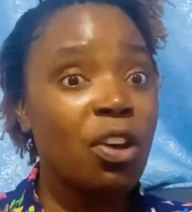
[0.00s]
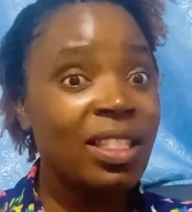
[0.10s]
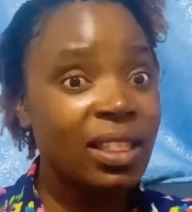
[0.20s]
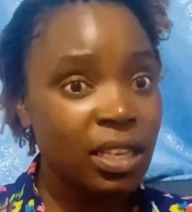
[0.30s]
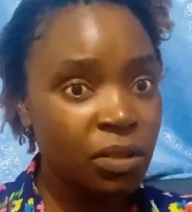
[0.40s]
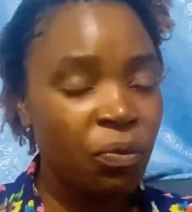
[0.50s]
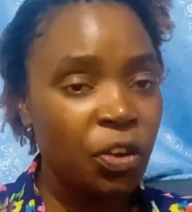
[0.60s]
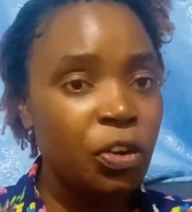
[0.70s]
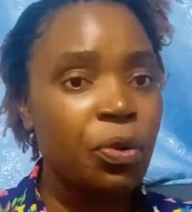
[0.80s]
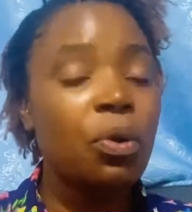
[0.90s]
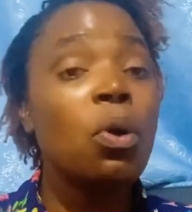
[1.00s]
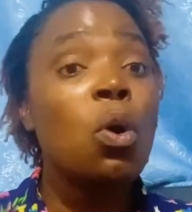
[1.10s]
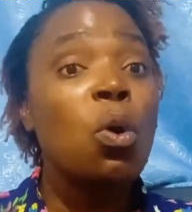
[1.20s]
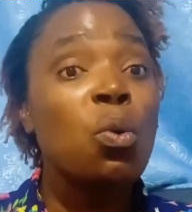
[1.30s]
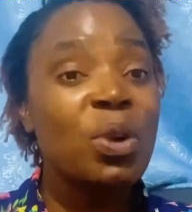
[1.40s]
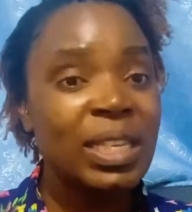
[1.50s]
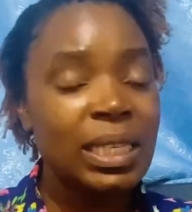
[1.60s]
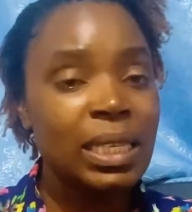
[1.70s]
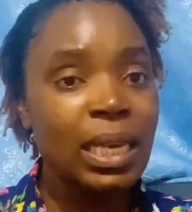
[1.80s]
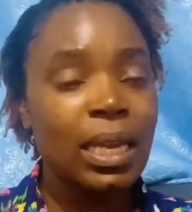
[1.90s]
in this video, we
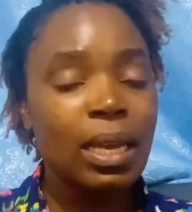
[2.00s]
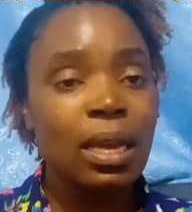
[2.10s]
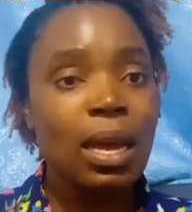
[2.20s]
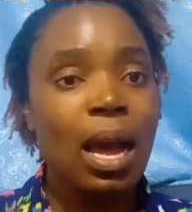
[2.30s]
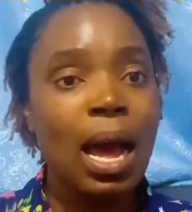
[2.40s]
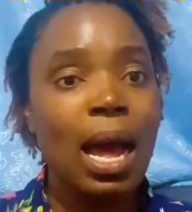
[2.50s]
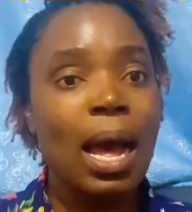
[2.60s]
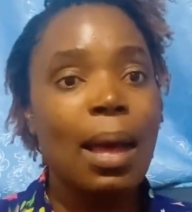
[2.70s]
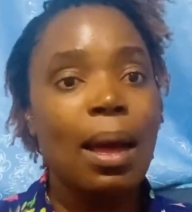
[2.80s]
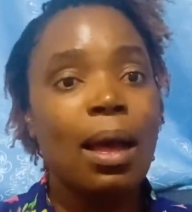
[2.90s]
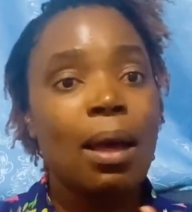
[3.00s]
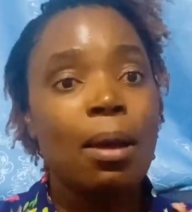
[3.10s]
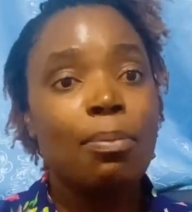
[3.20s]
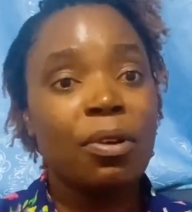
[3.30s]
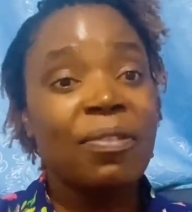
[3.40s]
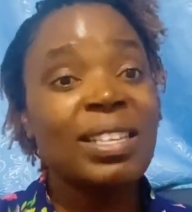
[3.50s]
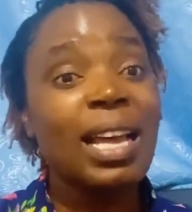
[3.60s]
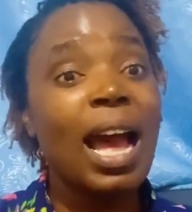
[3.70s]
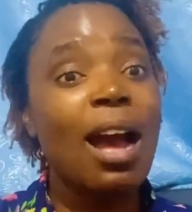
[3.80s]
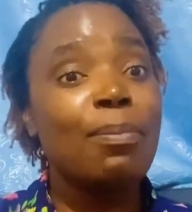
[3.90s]
see
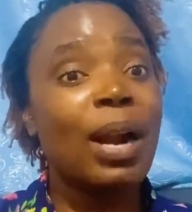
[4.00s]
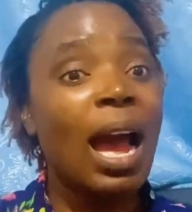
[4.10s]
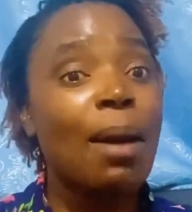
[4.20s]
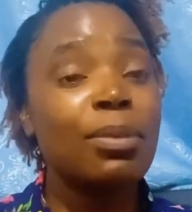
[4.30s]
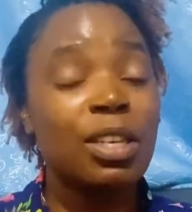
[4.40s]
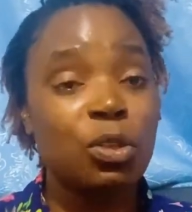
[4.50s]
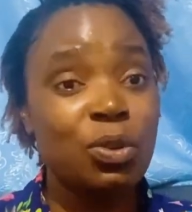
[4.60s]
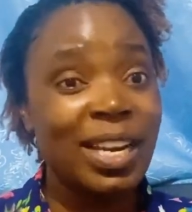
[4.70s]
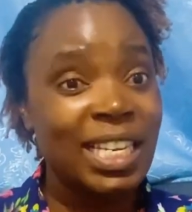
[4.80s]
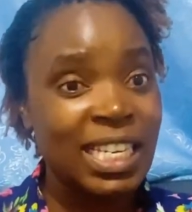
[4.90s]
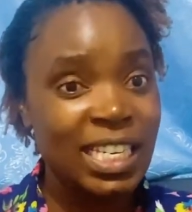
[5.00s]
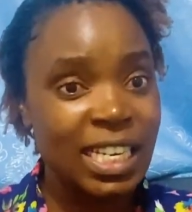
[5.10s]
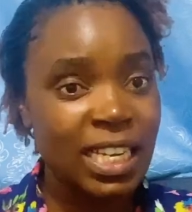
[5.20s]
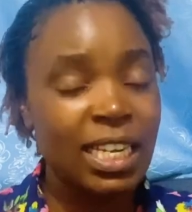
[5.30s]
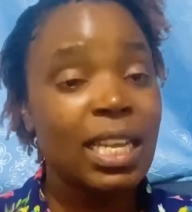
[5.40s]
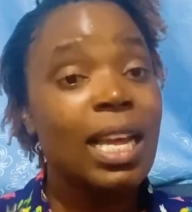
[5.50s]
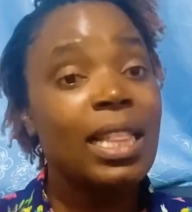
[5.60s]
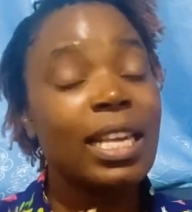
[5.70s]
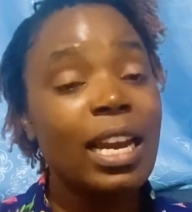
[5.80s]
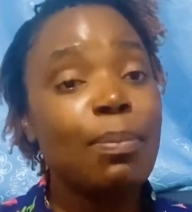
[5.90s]
Professor Abraham Kithure Kindiki,
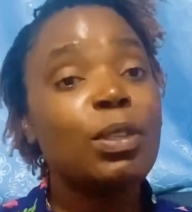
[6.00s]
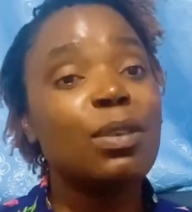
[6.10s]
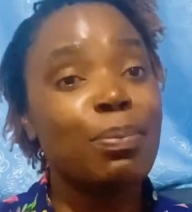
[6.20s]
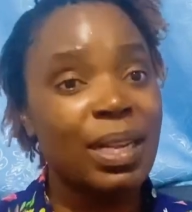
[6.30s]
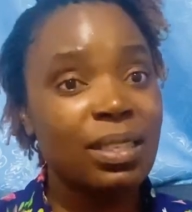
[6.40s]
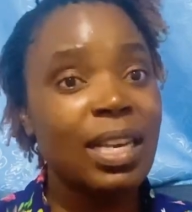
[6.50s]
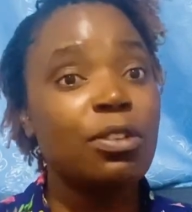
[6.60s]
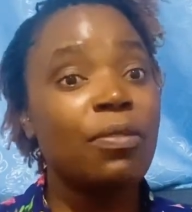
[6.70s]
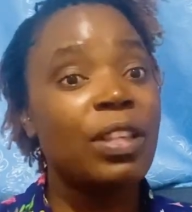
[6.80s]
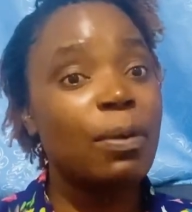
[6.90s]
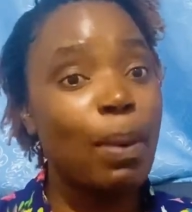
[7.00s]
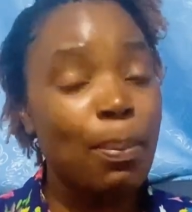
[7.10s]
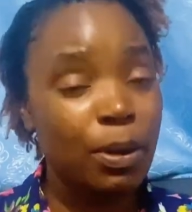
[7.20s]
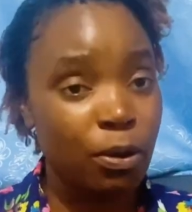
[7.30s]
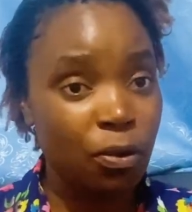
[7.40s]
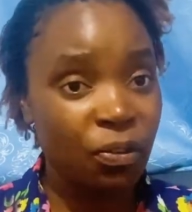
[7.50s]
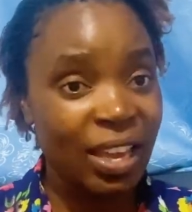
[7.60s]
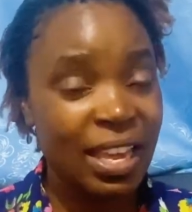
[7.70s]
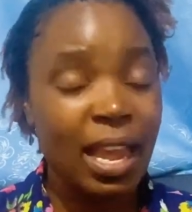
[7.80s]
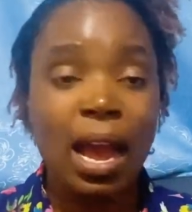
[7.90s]
the Deputy President of the Republic of
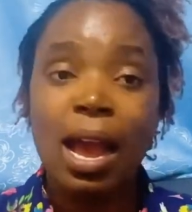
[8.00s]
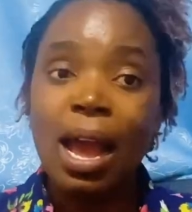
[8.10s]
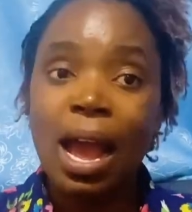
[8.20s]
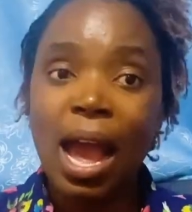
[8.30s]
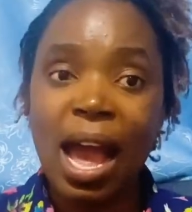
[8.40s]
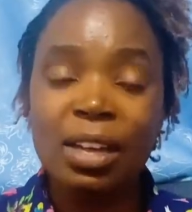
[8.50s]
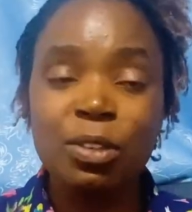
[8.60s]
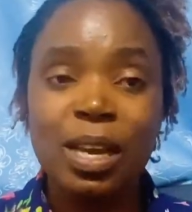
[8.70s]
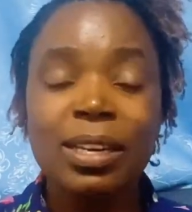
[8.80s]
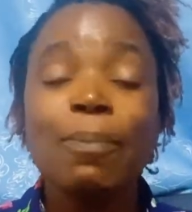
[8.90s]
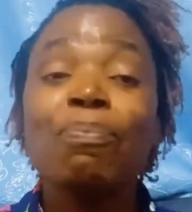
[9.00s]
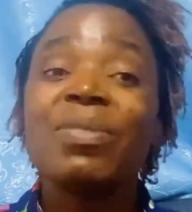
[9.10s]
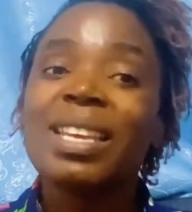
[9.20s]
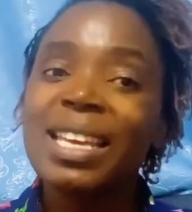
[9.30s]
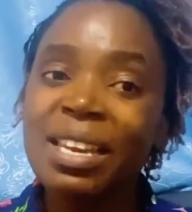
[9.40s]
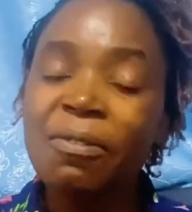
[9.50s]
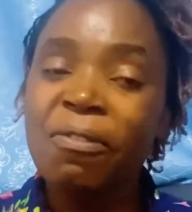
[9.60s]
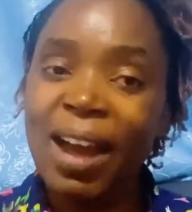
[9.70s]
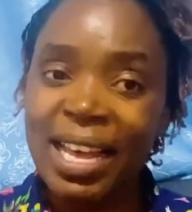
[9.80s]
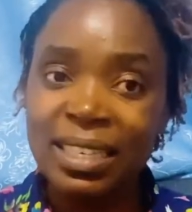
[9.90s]
Kenya, actually
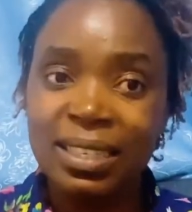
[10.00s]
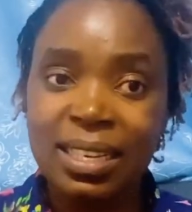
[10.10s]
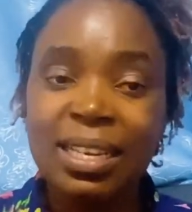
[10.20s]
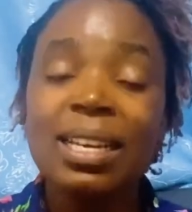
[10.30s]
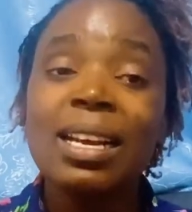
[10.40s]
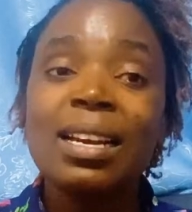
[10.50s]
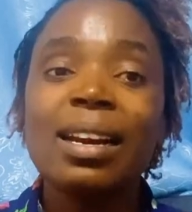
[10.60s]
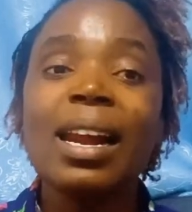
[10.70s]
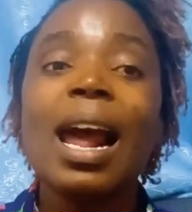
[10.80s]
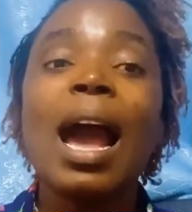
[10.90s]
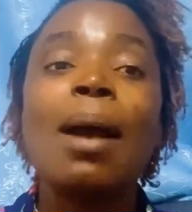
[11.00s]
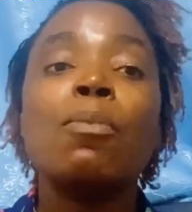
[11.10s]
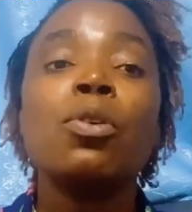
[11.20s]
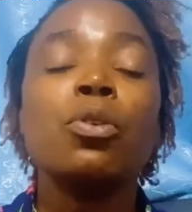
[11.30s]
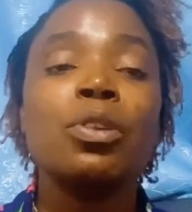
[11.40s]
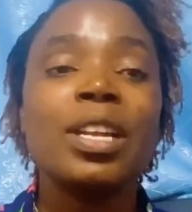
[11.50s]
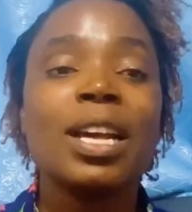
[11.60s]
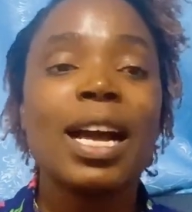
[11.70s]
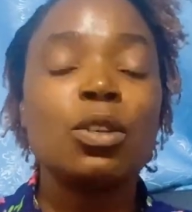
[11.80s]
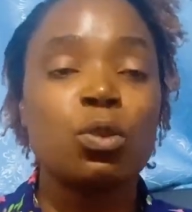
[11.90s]
inviting Raila Amolo
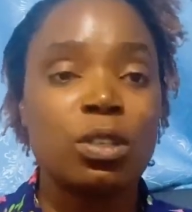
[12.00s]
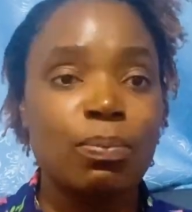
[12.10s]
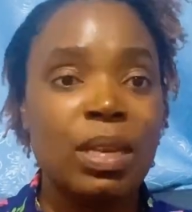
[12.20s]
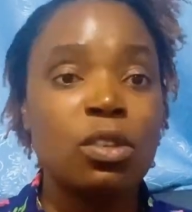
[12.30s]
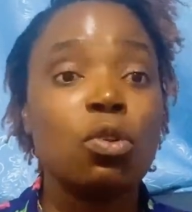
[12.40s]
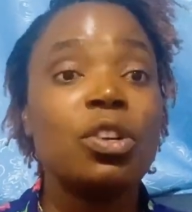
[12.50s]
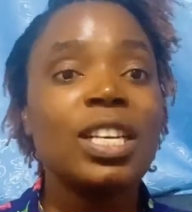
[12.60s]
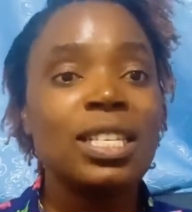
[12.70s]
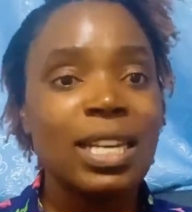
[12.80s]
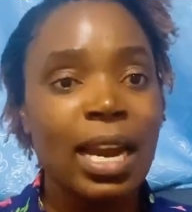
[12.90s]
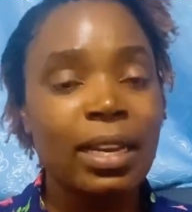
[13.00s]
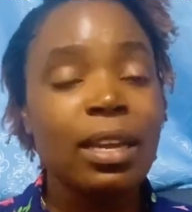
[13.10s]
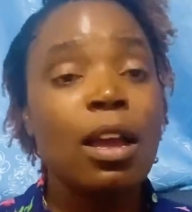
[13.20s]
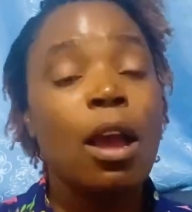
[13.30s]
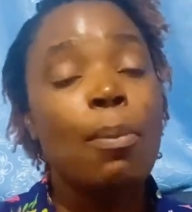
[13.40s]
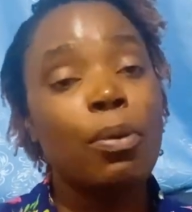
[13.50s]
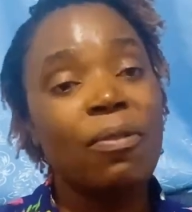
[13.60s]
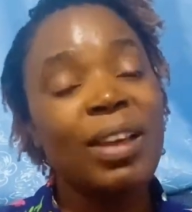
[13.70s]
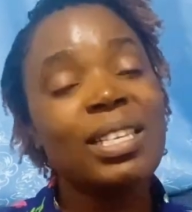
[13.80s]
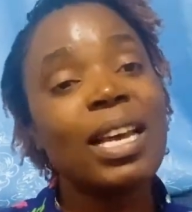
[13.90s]
Odinga to speak. So literally,
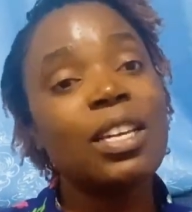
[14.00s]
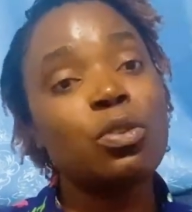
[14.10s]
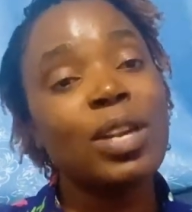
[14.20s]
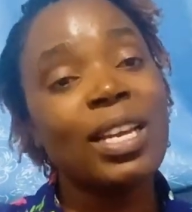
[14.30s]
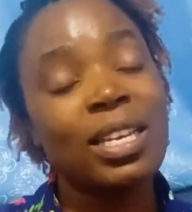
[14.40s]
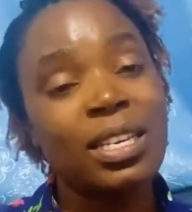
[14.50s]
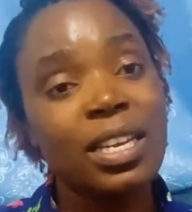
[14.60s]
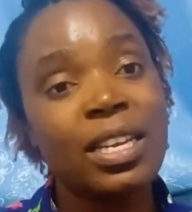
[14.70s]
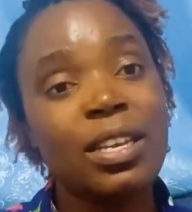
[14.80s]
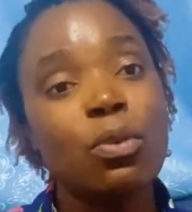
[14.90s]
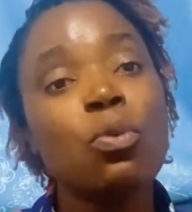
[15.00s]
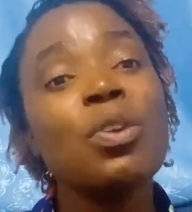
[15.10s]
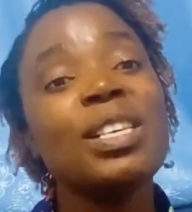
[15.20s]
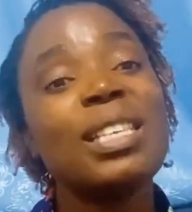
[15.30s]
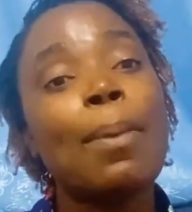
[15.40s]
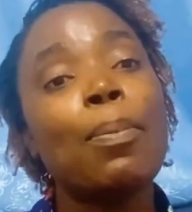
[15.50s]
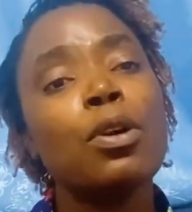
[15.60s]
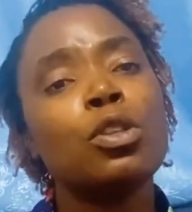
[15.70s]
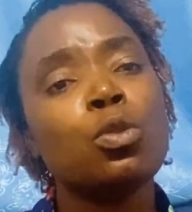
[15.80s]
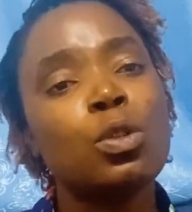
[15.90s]
Professor Kithure Kindiki, who is
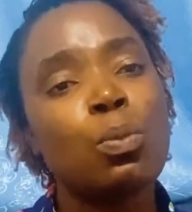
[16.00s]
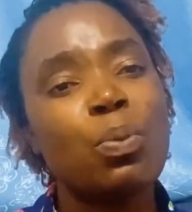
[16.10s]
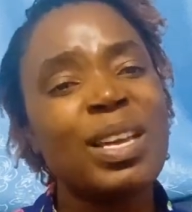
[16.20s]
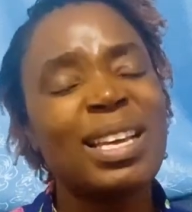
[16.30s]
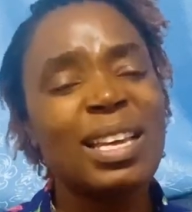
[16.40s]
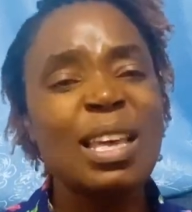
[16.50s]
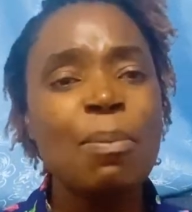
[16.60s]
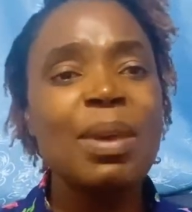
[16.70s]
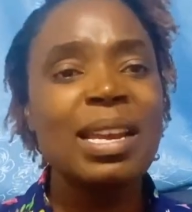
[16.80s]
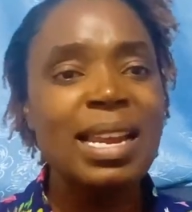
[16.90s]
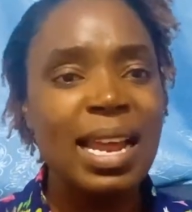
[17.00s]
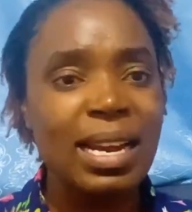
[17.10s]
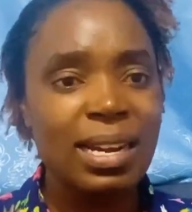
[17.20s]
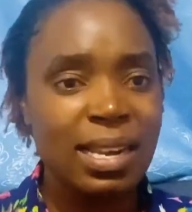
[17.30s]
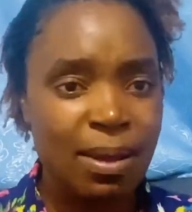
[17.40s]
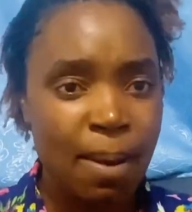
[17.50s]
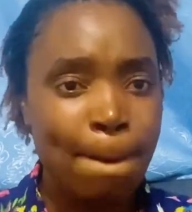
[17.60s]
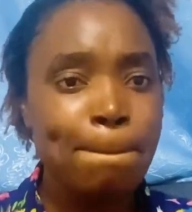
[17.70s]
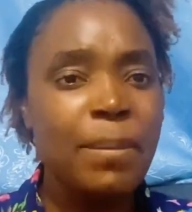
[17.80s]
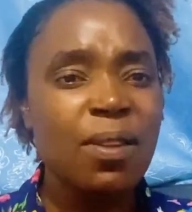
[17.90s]
supposed to speak immediately
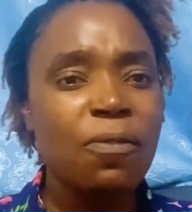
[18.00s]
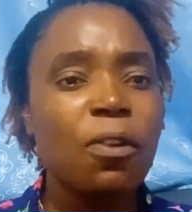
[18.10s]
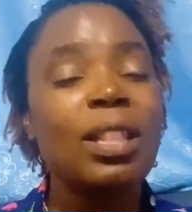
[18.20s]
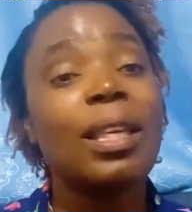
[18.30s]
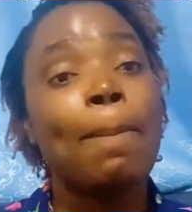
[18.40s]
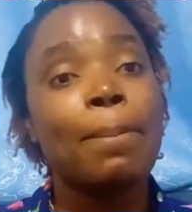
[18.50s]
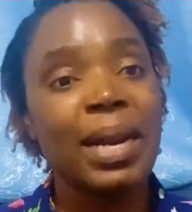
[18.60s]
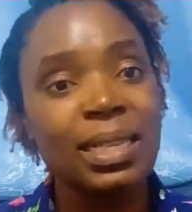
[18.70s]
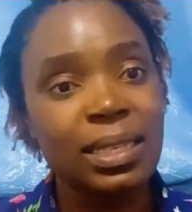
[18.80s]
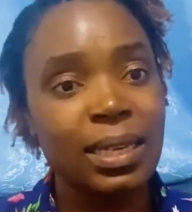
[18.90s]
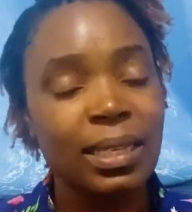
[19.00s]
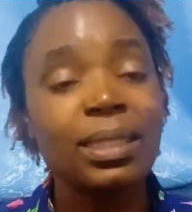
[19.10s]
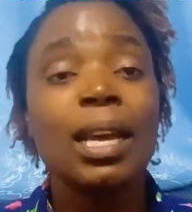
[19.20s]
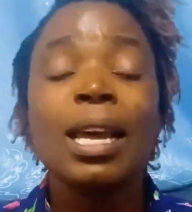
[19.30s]
before the president,